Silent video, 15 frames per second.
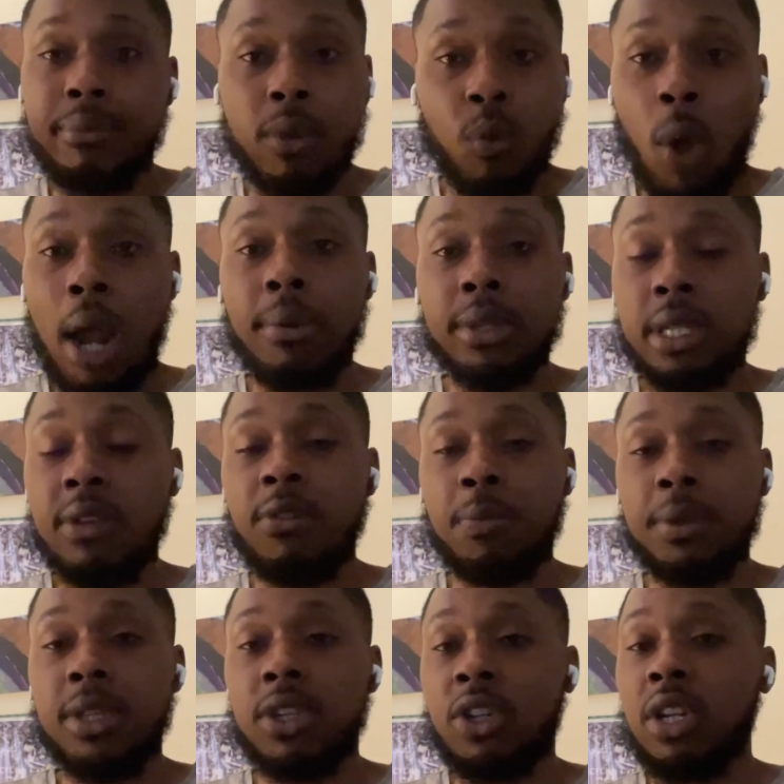Wide receiver
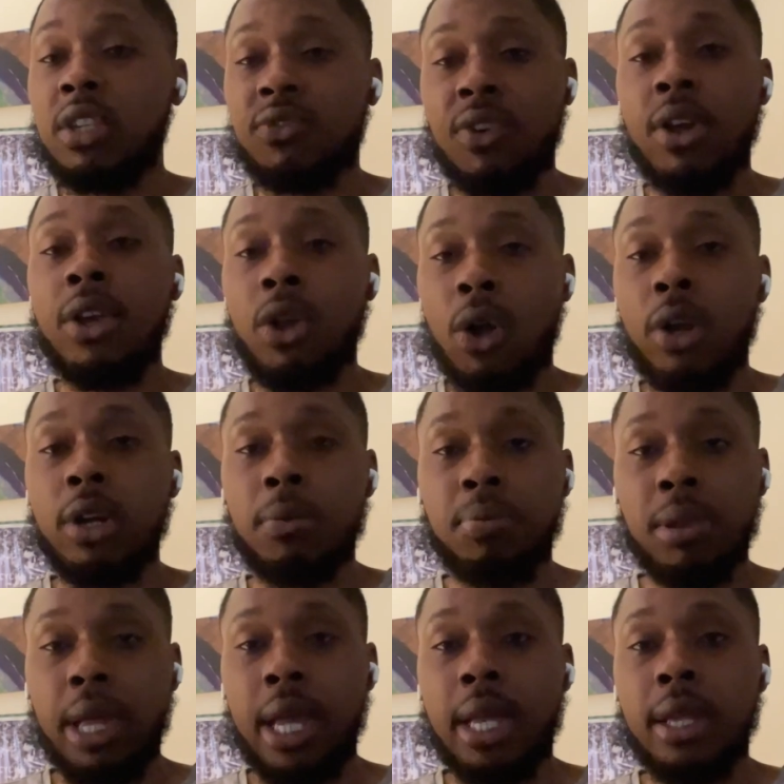position is very hard to
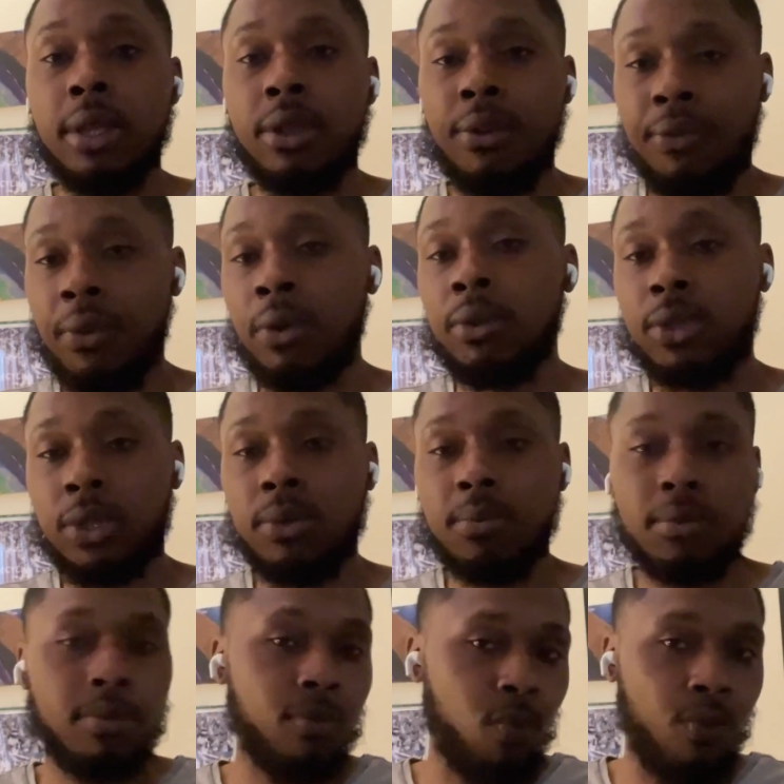play your first
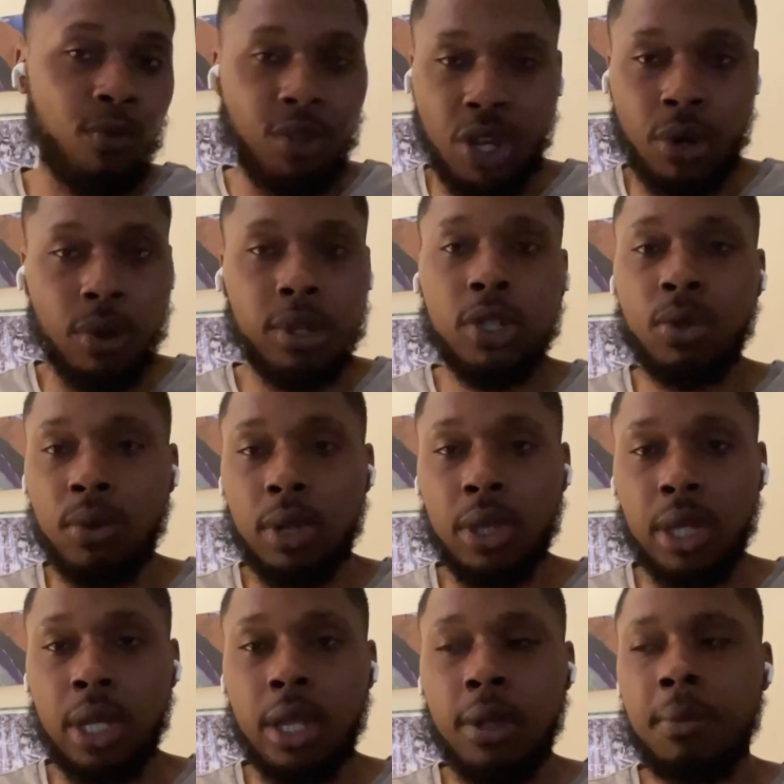year or two in the
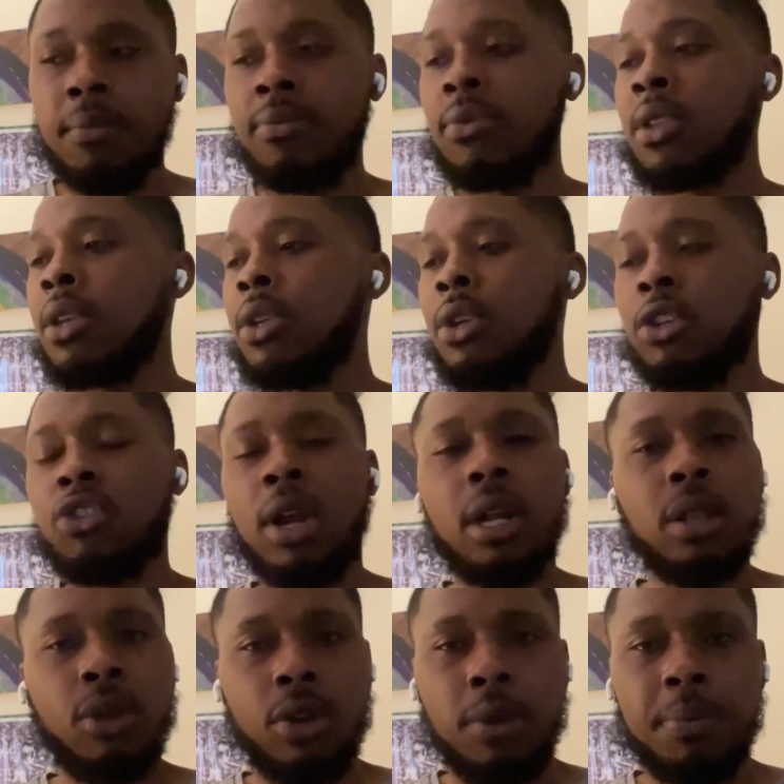league. You're trying to
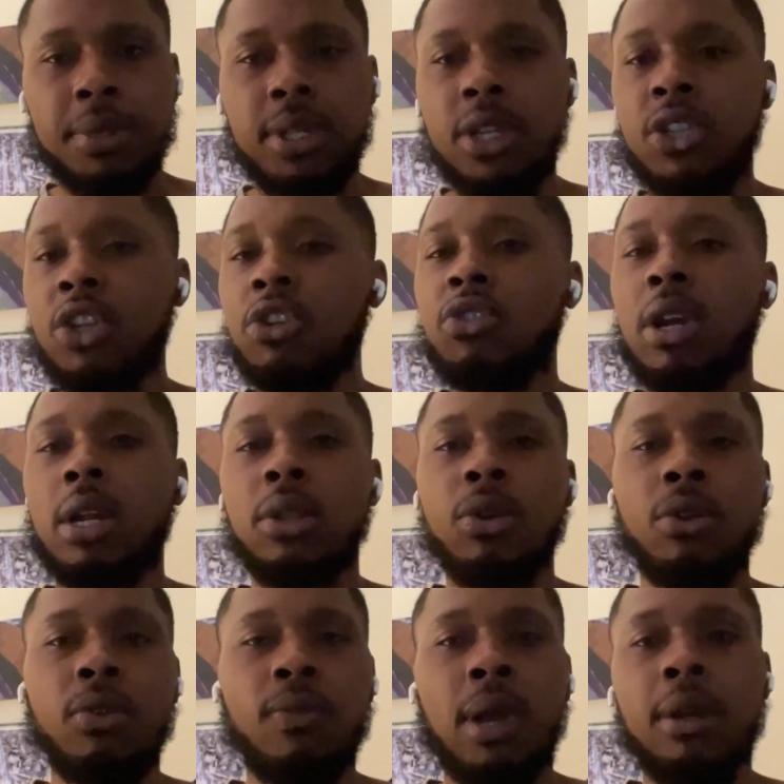learn the position, you're trying to
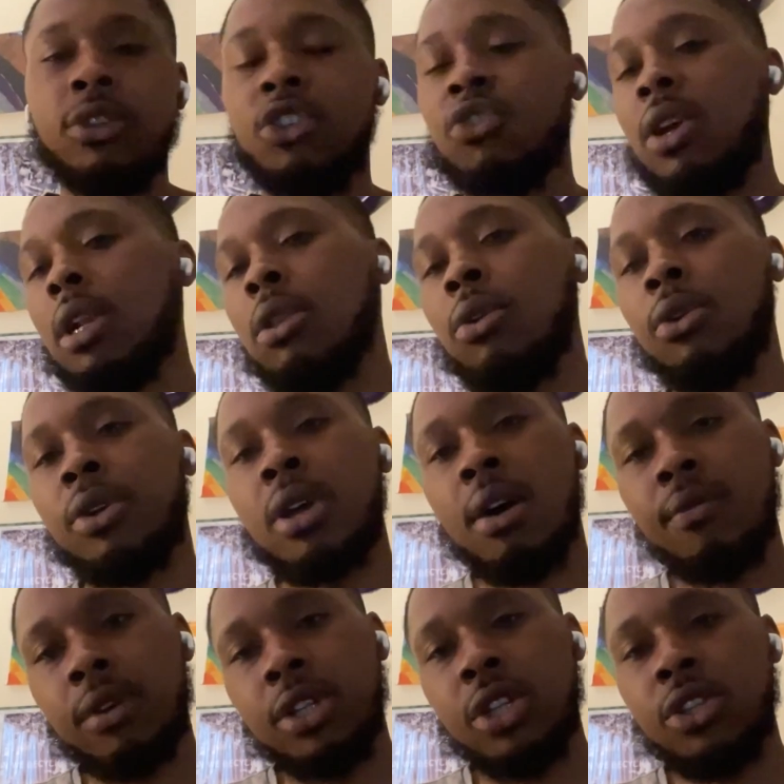learn the routes, you're trying to learn
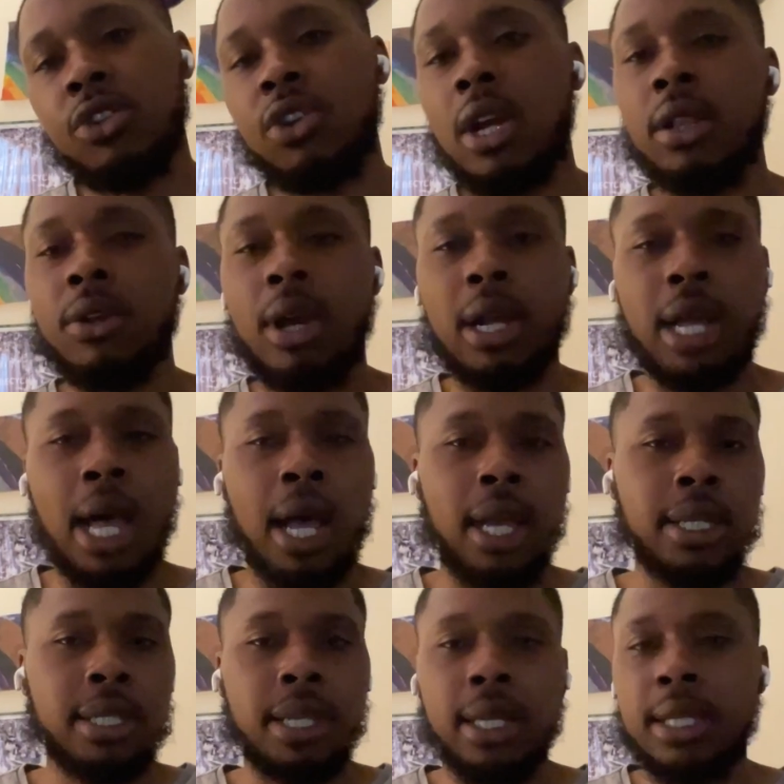coverages, you're trying to learn how
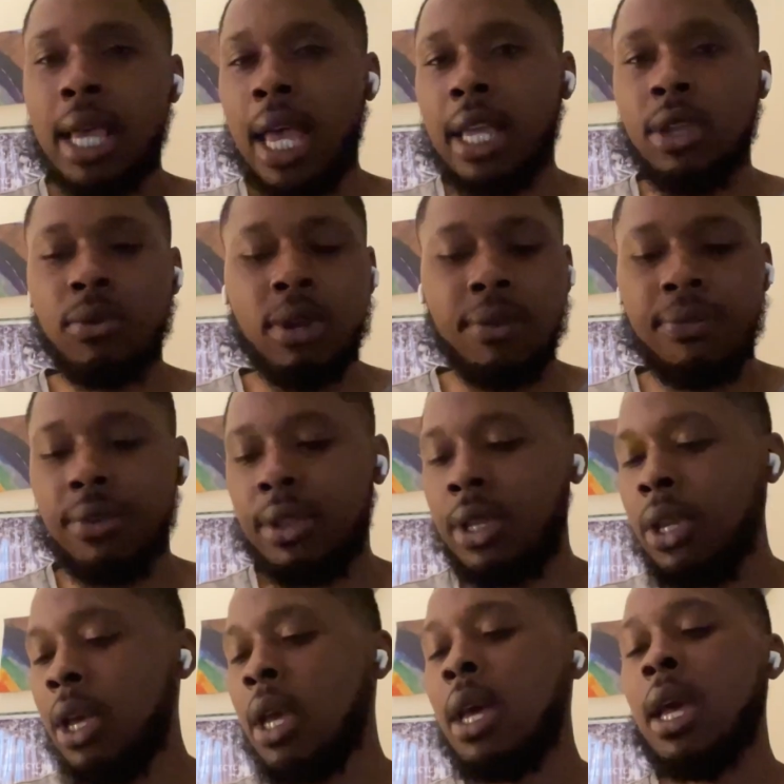guys attack you
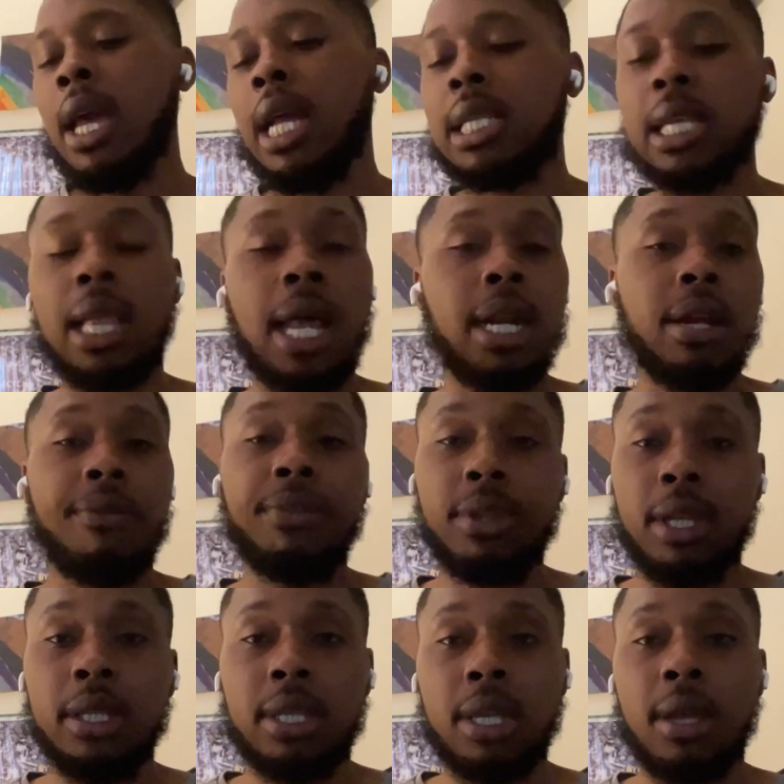differently. It's a lot of different
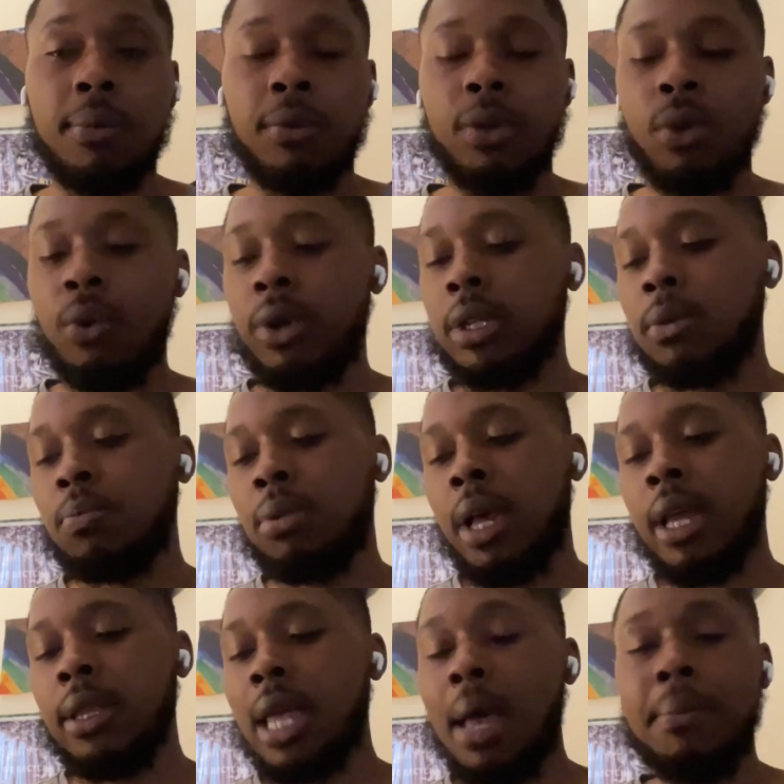things that go into
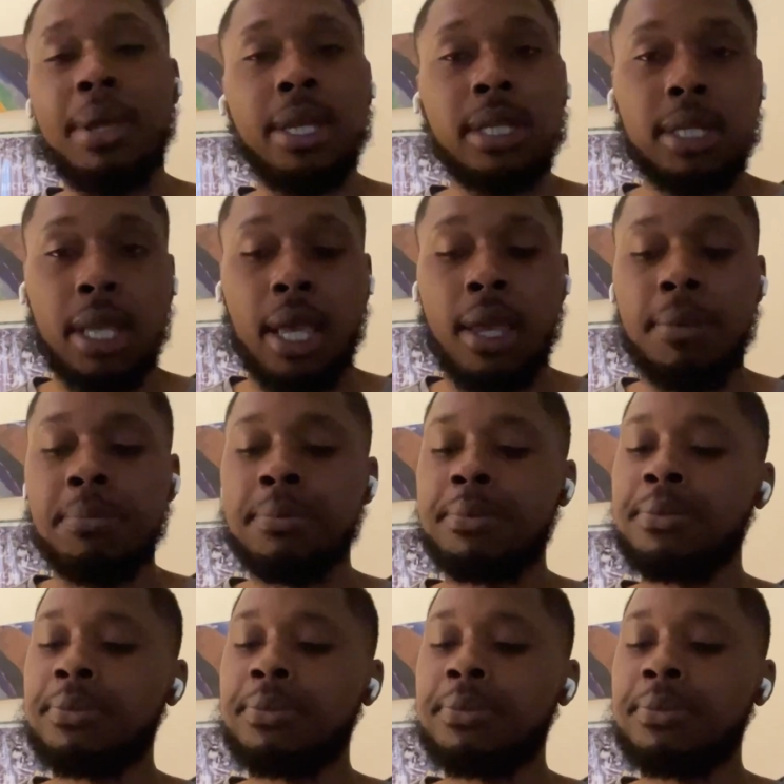play. That being said,